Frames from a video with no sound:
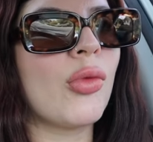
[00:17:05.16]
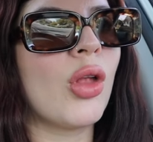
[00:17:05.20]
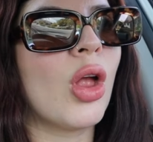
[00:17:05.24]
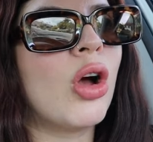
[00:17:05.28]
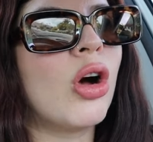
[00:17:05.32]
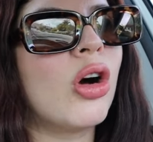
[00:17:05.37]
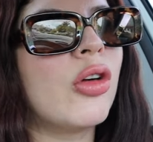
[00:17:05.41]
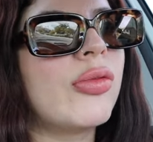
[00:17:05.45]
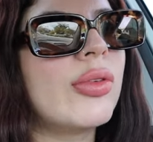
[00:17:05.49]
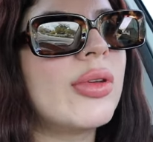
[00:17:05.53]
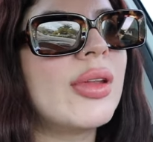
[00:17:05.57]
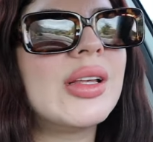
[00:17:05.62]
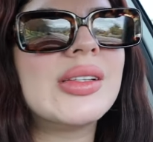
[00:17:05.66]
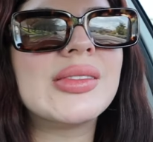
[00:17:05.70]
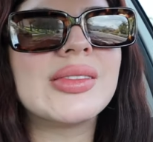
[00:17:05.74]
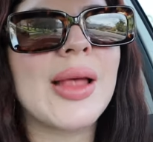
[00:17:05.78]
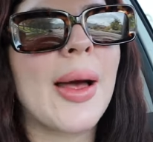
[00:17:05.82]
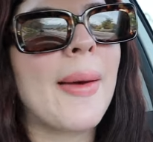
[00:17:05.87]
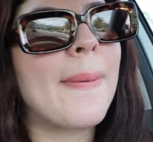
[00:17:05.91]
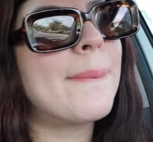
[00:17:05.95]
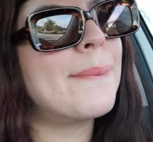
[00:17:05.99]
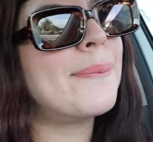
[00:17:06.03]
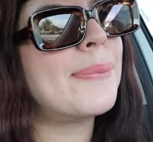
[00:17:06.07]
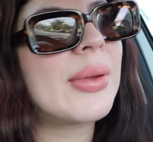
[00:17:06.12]
Hopefully he's
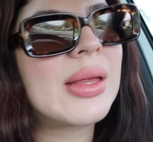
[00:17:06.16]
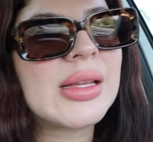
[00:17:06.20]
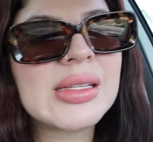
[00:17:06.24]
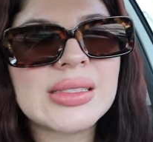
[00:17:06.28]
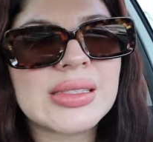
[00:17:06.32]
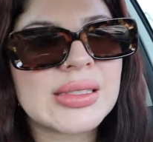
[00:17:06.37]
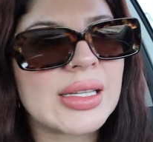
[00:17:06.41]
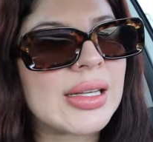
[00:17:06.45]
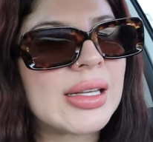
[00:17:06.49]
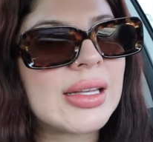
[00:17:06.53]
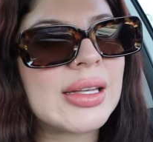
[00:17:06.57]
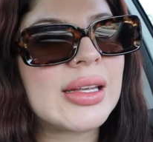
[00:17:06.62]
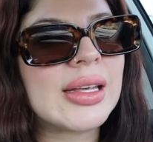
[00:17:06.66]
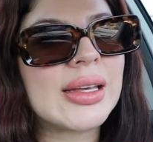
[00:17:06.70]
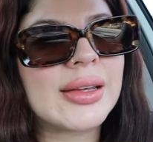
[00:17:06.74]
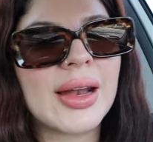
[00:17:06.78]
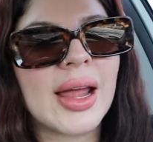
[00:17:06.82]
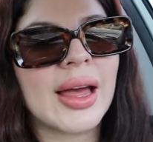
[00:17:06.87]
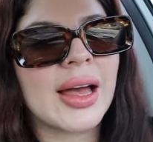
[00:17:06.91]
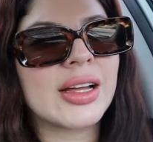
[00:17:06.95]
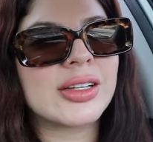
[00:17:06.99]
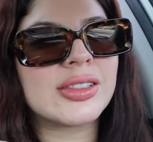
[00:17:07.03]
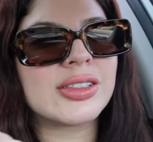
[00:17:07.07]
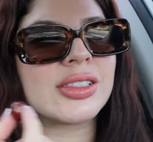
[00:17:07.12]
not busy
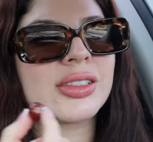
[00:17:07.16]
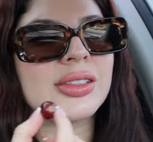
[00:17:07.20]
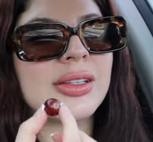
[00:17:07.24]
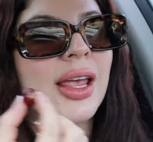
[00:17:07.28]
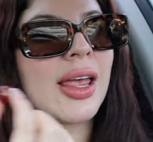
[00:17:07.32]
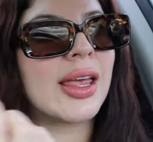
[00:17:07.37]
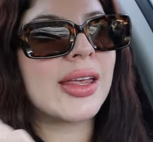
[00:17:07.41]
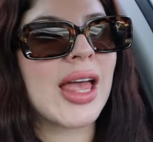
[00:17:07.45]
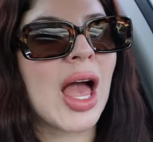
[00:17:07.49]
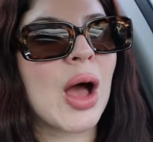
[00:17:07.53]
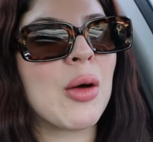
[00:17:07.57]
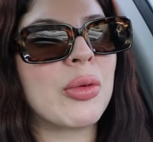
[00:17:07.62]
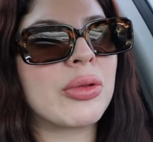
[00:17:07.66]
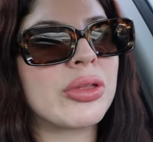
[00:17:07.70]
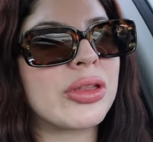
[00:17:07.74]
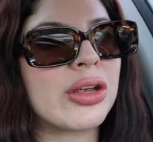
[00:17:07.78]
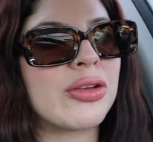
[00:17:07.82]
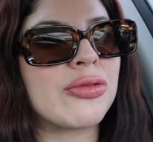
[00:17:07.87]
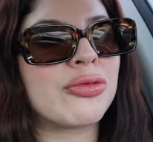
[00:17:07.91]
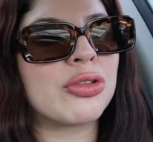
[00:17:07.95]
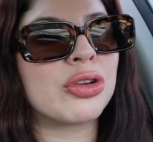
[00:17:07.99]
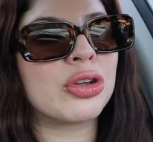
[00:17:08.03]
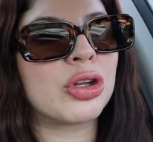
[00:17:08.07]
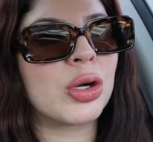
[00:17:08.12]
and I could just hang out with
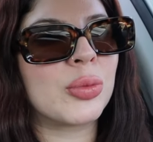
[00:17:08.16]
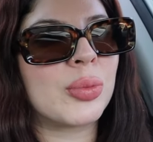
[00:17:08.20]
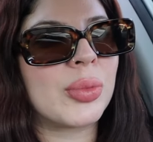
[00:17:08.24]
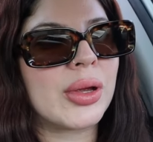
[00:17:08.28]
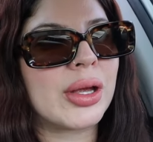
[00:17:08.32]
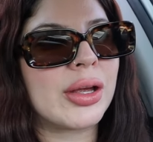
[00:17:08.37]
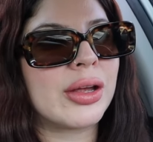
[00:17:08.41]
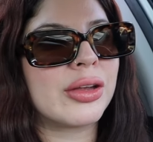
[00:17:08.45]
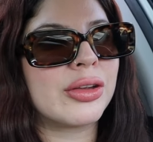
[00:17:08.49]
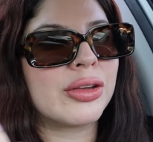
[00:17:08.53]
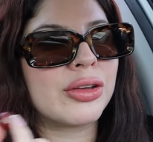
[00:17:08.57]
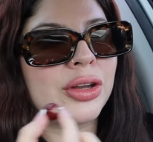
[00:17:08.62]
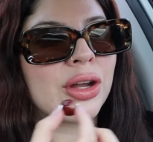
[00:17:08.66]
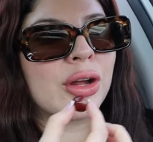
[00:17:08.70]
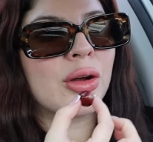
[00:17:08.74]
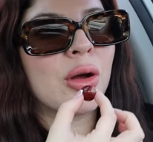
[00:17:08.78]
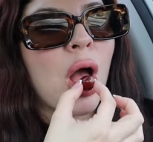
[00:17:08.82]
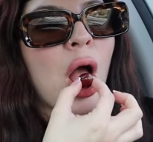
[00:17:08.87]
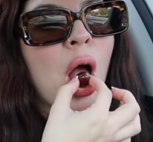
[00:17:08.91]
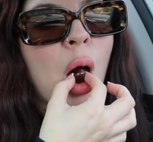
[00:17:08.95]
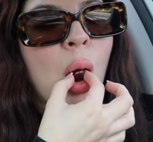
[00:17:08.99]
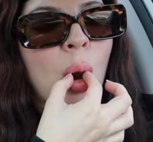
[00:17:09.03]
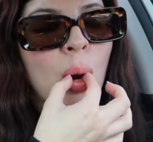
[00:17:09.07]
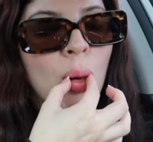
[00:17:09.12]
him for a little bit, you
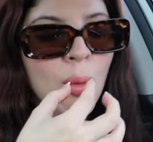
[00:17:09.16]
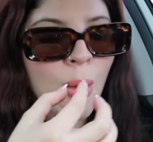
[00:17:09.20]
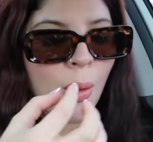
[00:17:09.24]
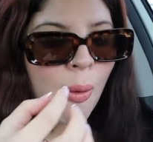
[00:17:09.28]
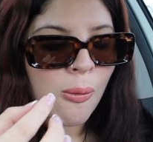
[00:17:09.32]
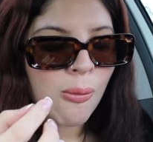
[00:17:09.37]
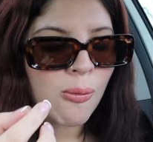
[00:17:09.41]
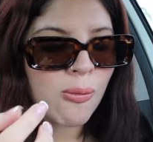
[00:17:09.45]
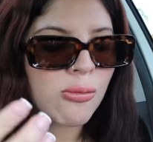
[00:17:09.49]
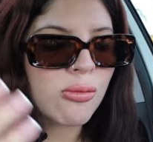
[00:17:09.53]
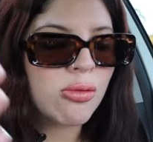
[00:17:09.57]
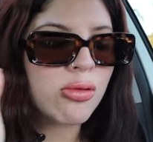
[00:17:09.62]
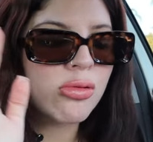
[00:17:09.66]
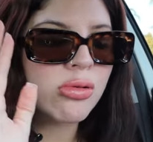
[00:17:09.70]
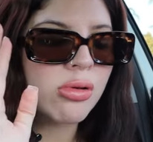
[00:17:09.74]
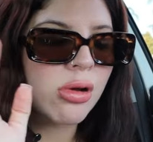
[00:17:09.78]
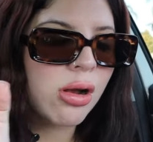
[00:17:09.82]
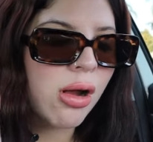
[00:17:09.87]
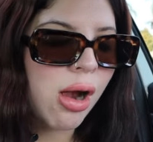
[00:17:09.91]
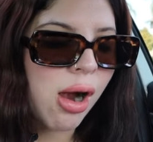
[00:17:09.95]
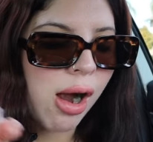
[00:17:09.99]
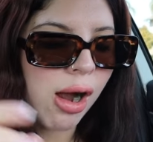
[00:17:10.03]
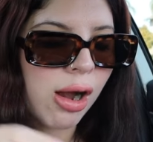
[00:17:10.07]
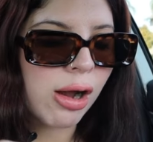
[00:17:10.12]
know? We'll
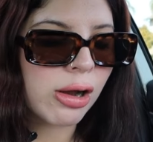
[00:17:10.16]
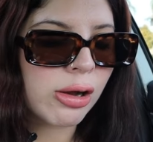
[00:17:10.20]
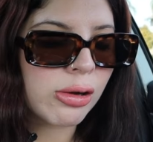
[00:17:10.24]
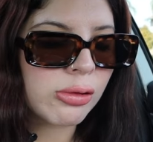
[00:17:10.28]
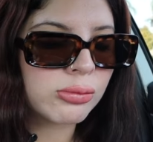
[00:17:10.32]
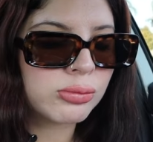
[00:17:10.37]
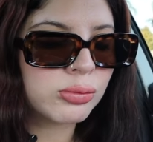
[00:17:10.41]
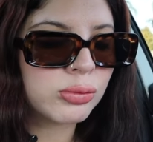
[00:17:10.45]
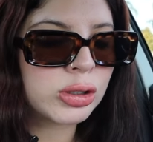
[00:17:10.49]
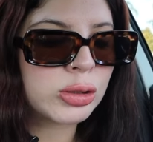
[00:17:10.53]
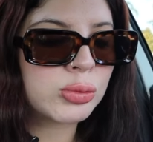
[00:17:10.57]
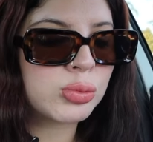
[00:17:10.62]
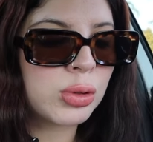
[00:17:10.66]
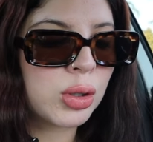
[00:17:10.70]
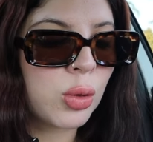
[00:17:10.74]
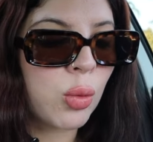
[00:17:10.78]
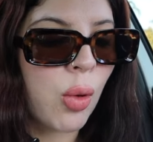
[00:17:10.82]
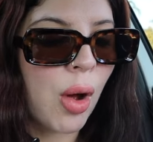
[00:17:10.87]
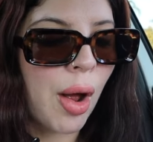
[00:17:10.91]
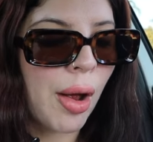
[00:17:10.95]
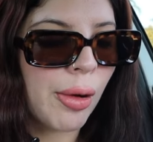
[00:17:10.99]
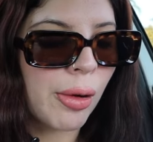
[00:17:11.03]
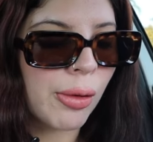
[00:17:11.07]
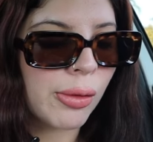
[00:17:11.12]
say hi. It's been a
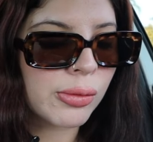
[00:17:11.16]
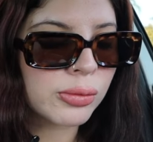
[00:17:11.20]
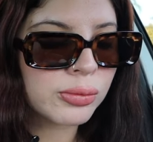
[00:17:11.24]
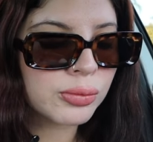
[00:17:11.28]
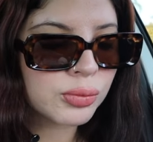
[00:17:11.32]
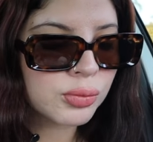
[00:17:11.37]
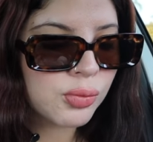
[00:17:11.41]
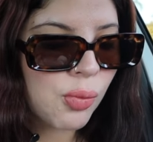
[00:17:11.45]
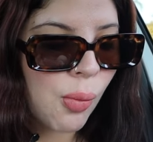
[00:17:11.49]
while.